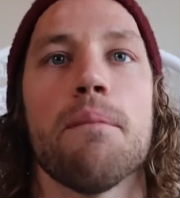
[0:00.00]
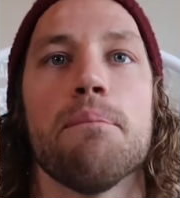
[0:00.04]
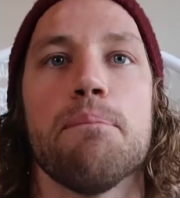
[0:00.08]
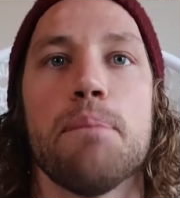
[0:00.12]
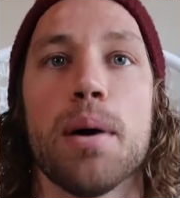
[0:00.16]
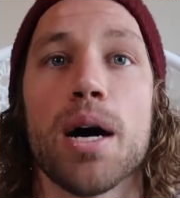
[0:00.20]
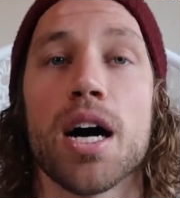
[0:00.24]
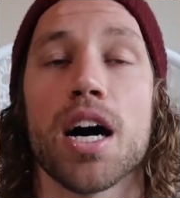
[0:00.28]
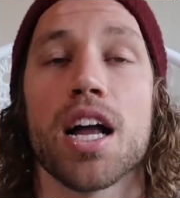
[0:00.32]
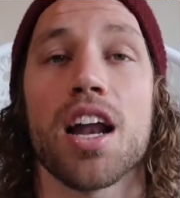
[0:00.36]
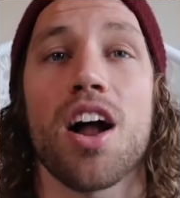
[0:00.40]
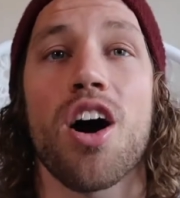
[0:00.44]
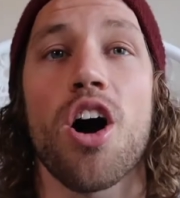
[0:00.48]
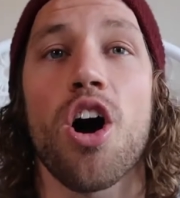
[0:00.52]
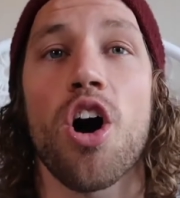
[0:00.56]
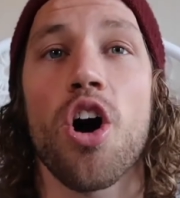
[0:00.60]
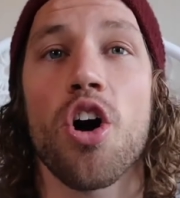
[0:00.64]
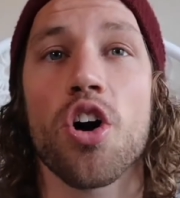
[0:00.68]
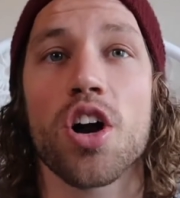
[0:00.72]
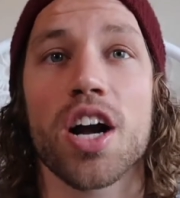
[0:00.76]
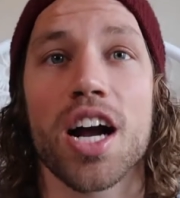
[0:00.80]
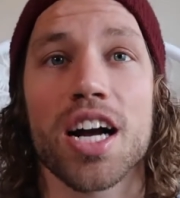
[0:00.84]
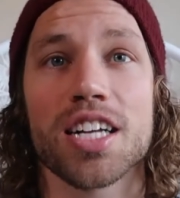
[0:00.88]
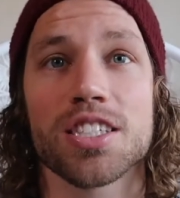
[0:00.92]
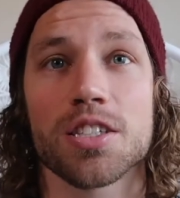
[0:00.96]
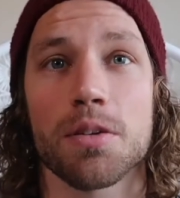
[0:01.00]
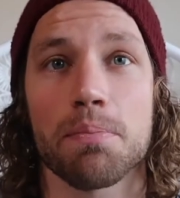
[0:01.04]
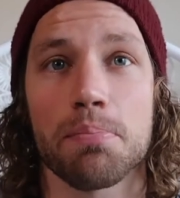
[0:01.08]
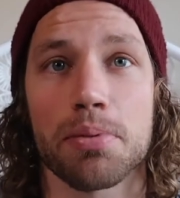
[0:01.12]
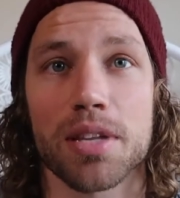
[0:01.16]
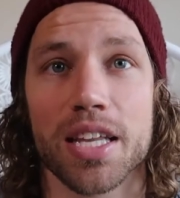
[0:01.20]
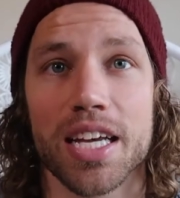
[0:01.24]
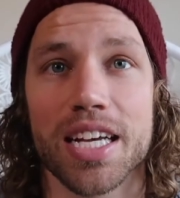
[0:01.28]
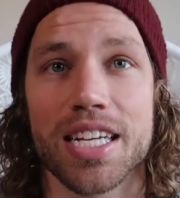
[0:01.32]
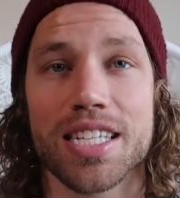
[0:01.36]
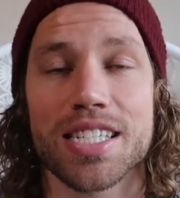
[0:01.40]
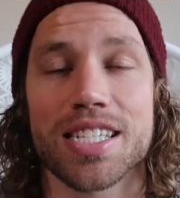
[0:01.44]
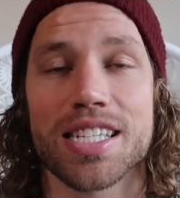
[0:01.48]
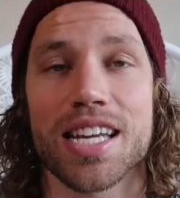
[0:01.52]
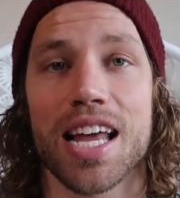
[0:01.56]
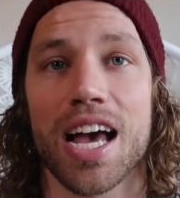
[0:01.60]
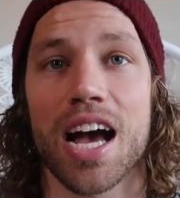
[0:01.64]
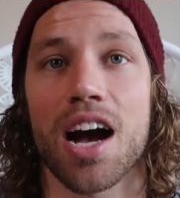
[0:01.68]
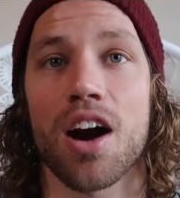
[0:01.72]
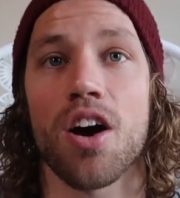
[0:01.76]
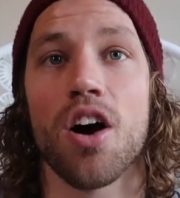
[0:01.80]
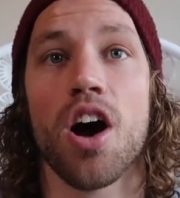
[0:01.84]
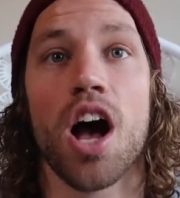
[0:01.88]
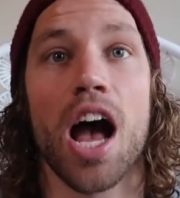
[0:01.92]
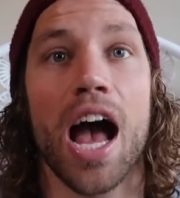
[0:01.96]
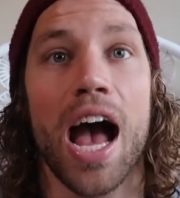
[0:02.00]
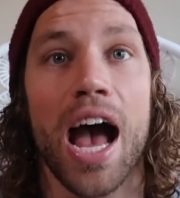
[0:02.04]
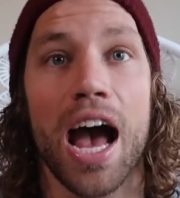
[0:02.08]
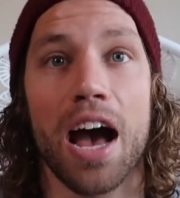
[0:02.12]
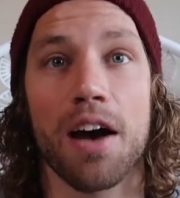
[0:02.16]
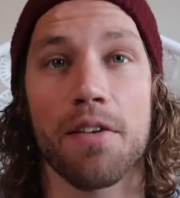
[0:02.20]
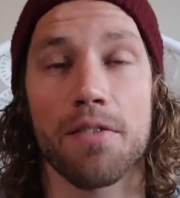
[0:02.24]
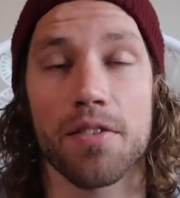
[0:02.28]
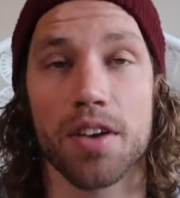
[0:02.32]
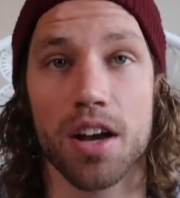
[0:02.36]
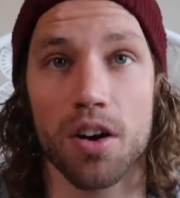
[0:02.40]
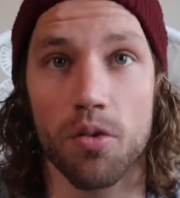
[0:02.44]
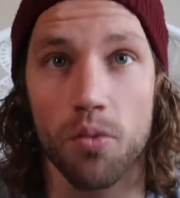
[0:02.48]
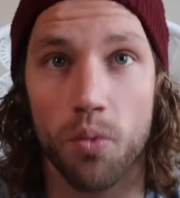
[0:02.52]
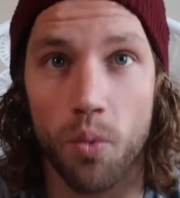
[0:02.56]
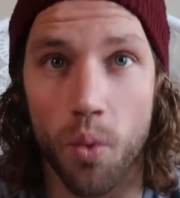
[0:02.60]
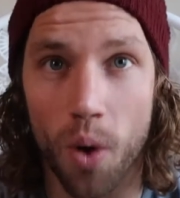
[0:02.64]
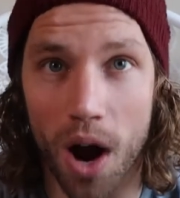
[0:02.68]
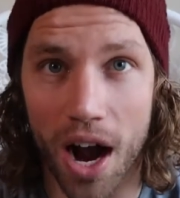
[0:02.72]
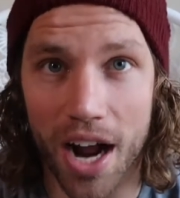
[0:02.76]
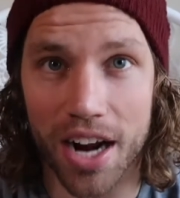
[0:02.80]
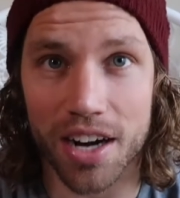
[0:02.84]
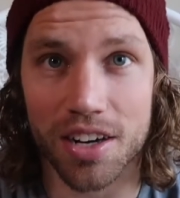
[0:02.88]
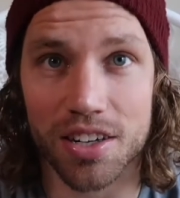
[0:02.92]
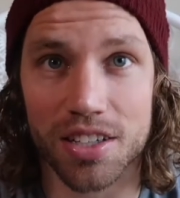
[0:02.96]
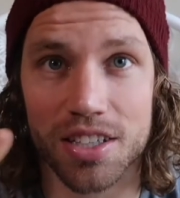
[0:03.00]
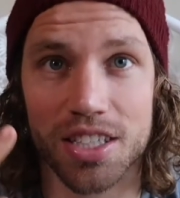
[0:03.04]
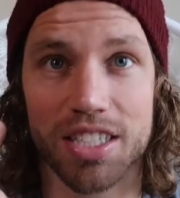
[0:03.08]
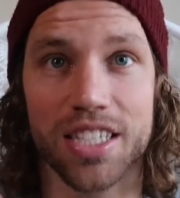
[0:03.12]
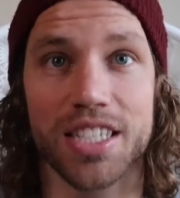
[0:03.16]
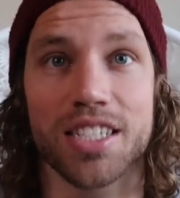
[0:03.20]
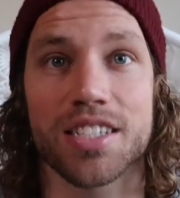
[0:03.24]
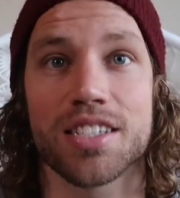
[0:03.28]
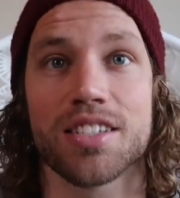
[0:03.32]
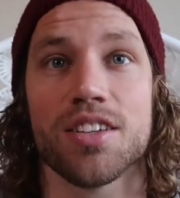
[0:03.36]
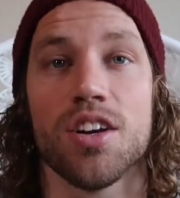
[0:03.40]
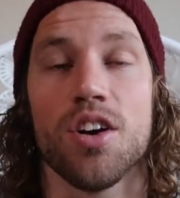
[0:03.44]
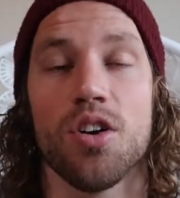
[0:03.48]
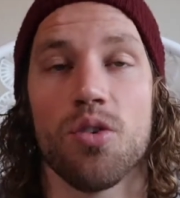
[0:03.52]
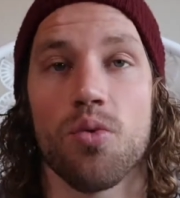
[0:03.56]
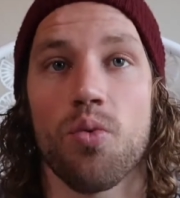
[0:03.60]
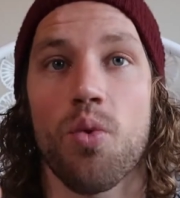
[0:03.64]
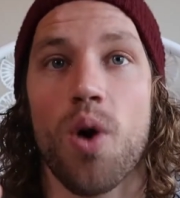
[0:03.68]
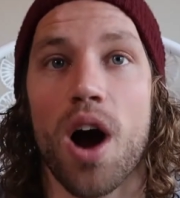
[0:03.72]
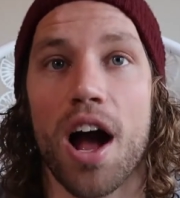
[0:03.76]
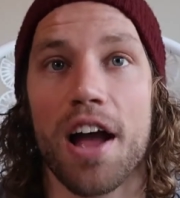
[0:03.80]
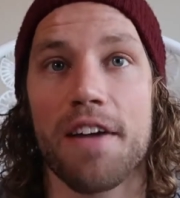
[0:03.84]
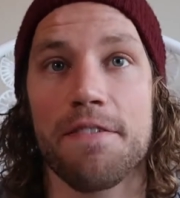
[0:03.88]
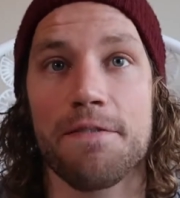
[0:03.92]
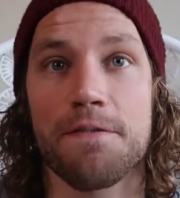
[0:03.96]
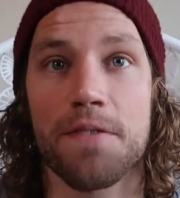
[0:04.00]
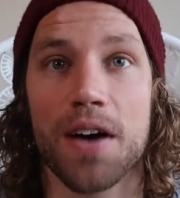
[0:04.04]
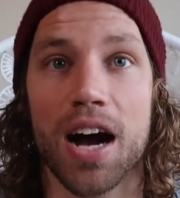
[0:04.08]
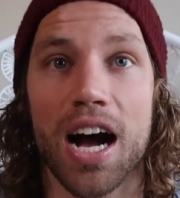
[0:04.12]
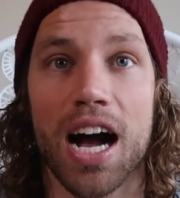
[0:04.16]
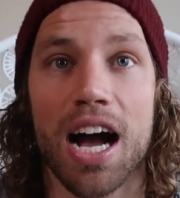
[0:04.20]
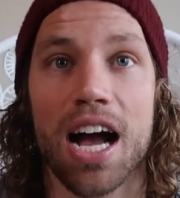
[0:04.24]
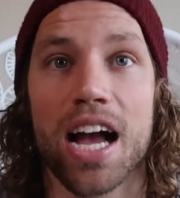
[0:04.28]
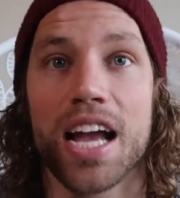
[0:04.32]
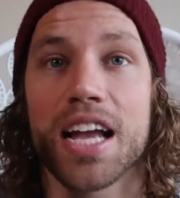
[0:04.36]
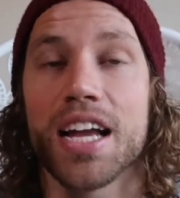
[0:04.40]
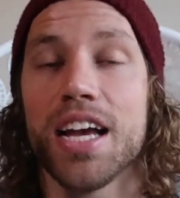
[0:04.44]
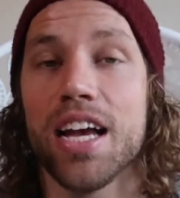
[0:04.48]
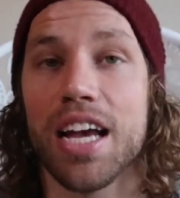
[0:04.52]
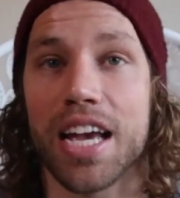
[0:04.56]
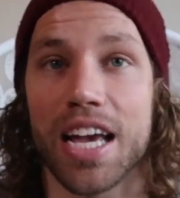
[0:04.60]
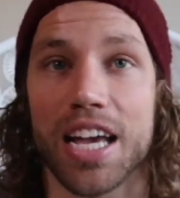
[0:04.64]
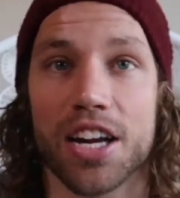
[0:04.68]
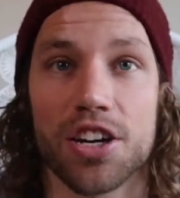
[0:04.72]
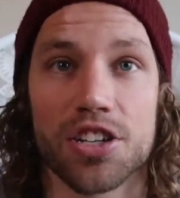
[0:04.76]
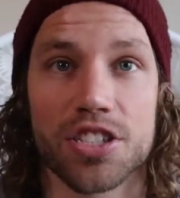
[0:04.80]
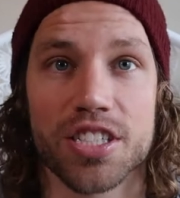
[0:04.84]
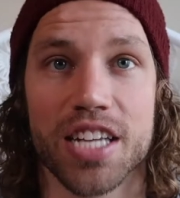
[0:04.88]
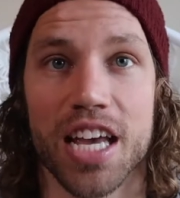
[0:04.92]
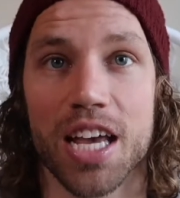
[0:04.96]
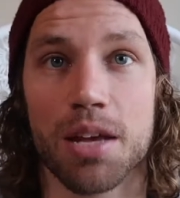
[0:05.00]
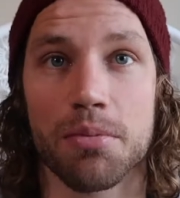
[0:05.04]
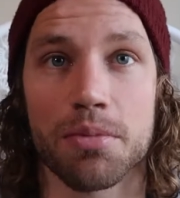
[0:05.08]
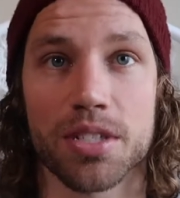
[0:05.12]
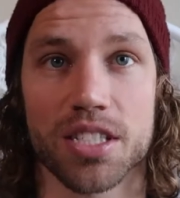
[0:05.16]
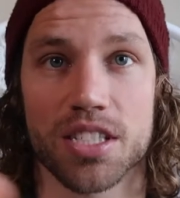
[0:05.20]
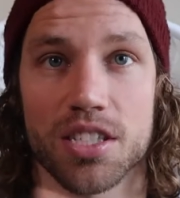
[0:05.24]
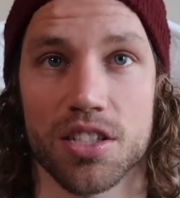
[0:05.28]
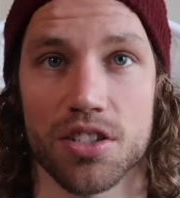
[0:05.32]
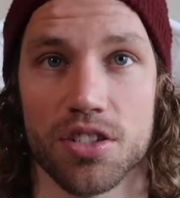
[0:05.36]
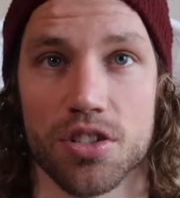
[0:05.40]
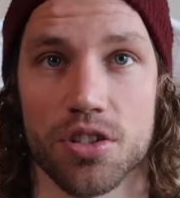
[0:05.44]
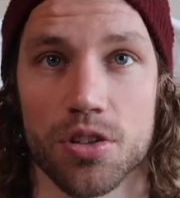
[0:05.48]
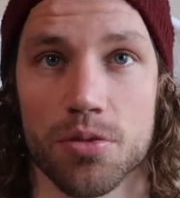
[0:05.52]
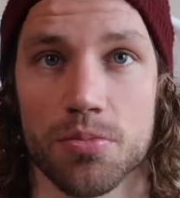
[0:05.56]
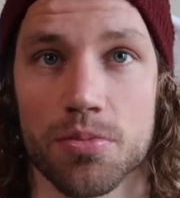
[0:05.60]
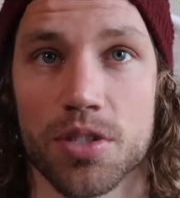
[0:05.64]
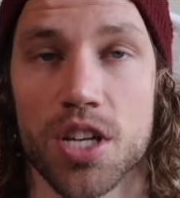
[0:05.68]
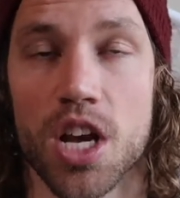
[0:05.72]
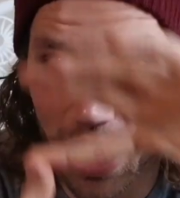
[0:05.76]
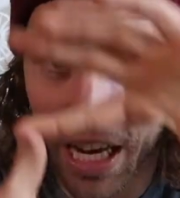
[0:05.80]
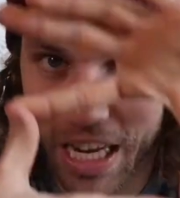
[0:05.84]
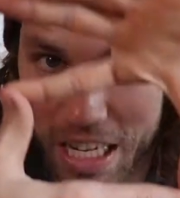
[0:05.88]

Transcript: But all kinds of planes now have wireless Wi-Fi entertainment systems.